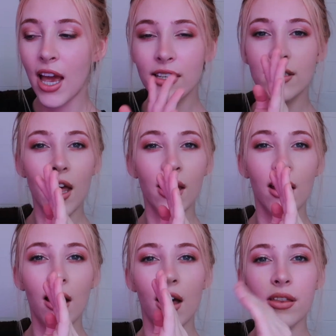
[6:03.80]
has like
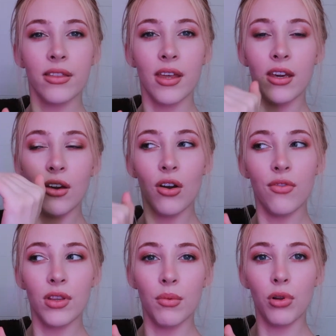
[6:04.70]
a thing
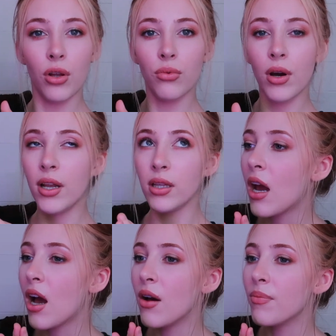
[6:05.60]
over the blonde one,
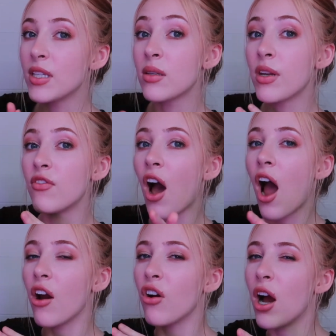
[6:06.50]
and there's a bit of a
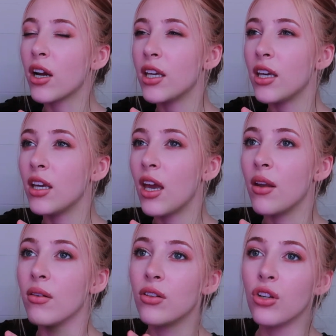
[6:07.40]
hierarchy,
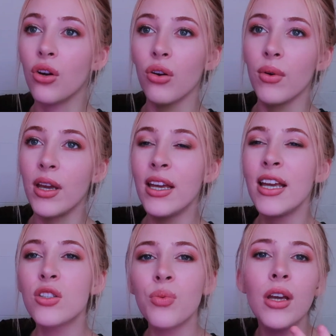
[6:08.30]
and you know,
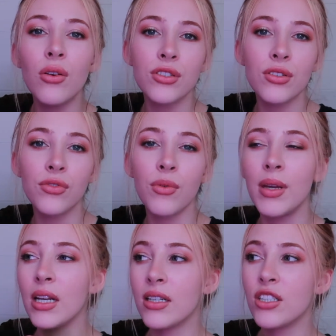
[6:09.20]
it's weird also for
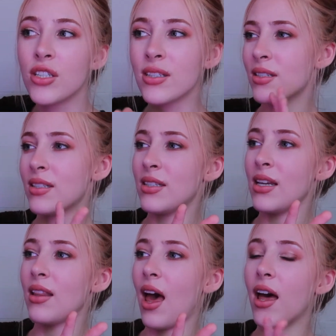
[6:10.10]
me to just
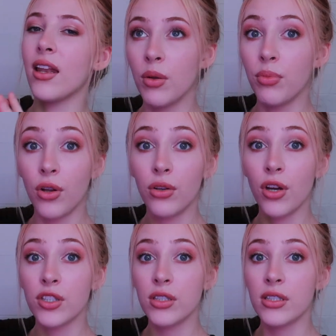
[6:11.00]
see that. The blonde
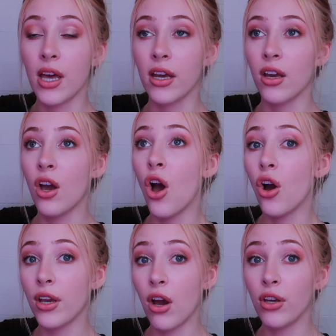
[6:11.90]
nurse is like,
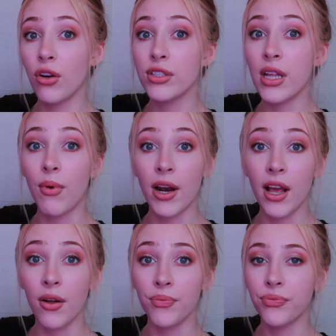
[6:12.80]
okay, I'll get onto that right
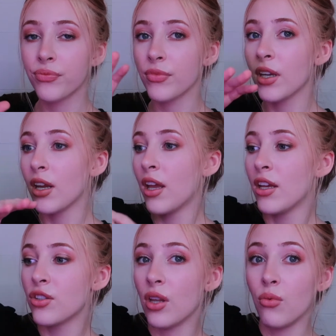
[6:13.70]
now.
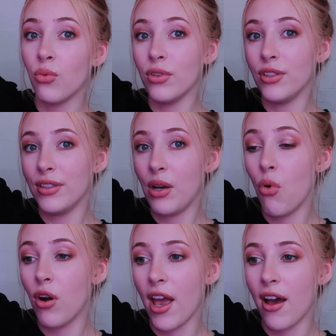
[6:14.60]
So they
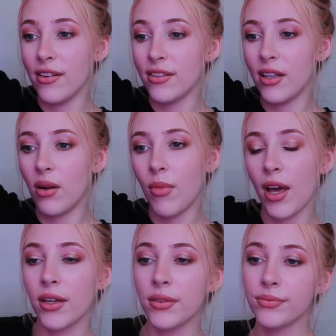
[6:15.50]
walk out and I'm like,